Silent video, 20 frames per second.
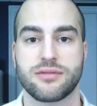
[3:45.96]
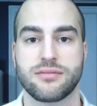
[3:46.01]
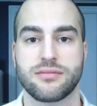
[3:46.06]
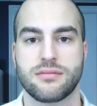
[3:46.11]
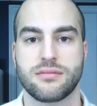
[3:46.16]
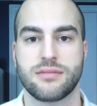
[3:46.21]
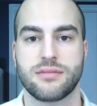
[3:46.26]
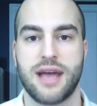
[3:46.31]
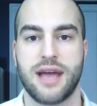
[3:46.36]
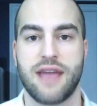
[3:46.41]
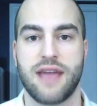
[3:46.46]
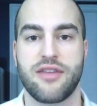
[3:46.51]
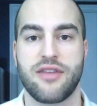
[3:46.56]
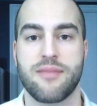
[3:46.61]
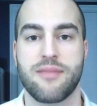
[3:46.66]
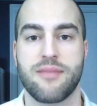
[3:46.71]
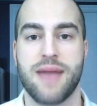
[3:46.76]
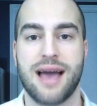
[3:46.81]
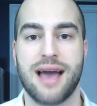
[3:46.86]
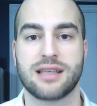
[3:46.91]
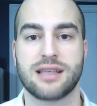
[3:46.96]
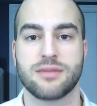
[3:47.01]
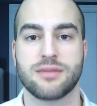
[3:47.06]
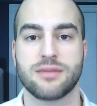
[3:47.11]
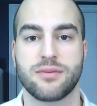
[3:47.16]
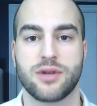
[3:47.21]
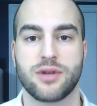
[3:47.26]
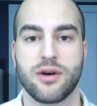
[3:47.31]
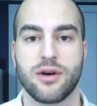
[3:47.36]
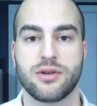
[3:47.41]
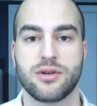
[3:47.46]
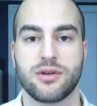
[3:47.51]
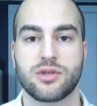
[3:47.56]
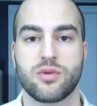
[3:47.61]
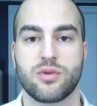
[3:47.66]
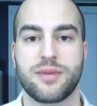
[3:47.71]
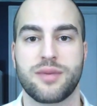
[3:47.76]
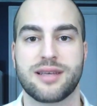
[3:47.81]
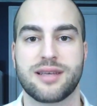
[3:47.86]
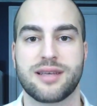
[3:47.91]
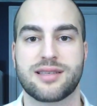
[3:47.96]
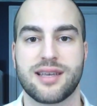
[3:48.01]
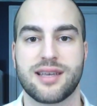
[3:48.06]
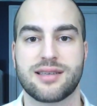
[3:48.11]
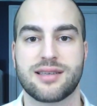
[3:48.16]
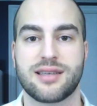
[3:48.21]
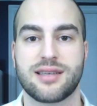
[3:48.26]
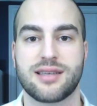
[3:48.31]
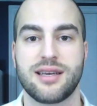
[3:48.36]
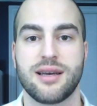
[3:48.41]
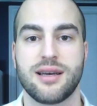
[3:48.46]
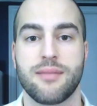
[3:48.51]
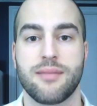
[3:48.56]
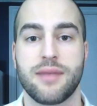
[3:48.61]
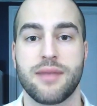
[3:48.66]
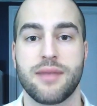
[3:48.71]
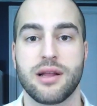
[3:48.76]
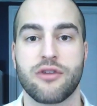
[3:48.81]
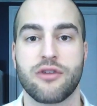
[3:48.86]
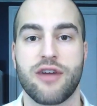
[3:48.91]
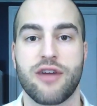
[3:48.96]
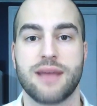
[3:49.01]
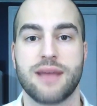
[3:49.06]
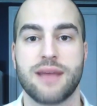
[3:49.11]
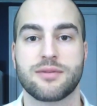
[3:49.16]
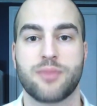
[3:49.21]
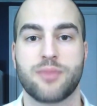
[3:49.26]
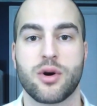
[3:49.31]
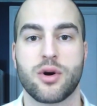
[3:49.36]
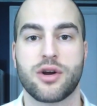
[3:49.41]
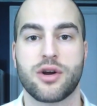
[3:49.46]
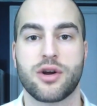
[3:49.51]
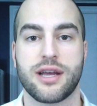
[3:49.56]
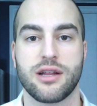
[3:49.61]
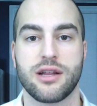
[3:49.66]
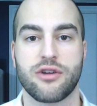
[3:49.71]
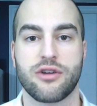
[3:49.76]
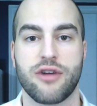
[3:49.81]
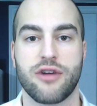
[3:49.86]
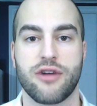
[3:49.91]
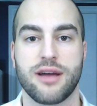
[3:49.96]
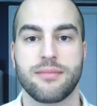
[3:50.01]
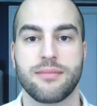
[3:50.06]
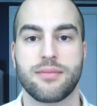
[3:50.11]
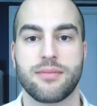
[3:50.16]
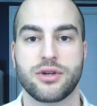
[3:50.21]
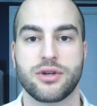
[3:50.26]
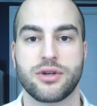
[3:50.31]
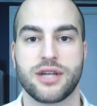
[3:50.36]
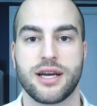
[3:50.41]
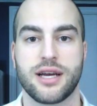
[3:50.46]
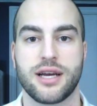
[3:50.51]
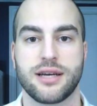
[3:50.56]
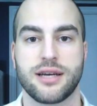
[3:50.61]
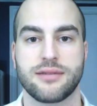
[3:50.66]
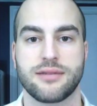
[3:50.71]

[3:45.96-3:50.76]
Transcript: And the maximum dose would be 60 milligrams per kilogram per day.